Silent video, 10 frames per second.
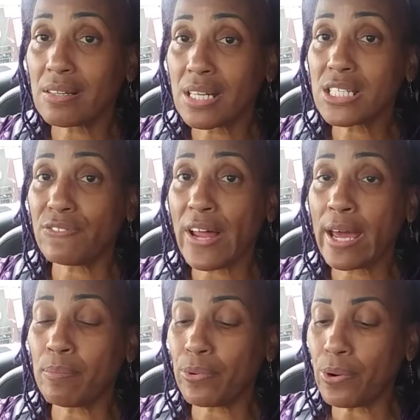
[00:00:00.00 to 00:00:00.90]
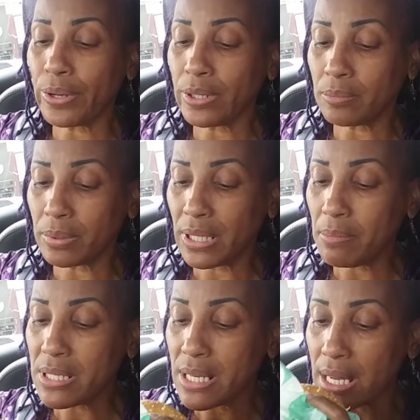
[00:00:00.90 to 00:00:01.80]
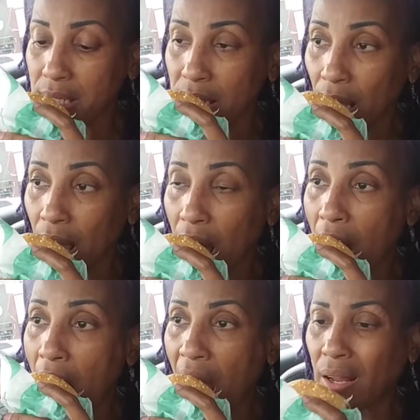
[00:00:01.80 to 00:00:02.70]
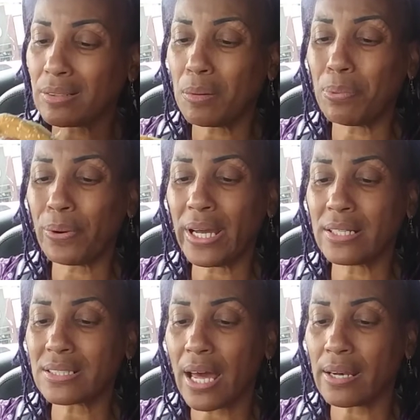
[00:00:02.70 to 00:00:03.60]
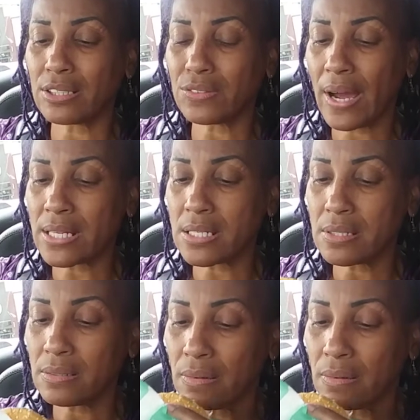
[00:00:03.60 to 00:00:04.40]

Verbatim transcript: It's flame broiled, but let me taste it. The bread is kind of dry too.